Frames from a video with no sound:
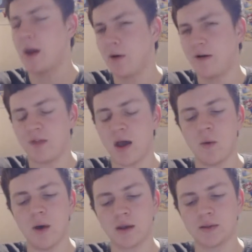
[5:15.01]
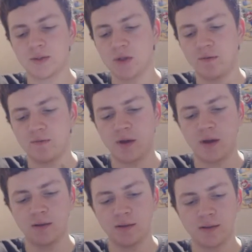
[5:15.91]
like Minecraft artwork and stuff,
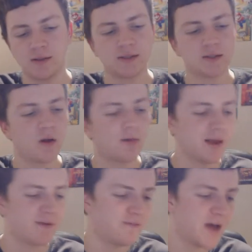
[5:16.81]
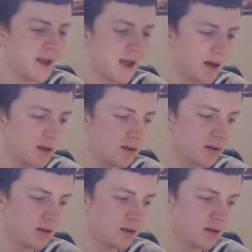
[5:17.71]
and this is all like fan art,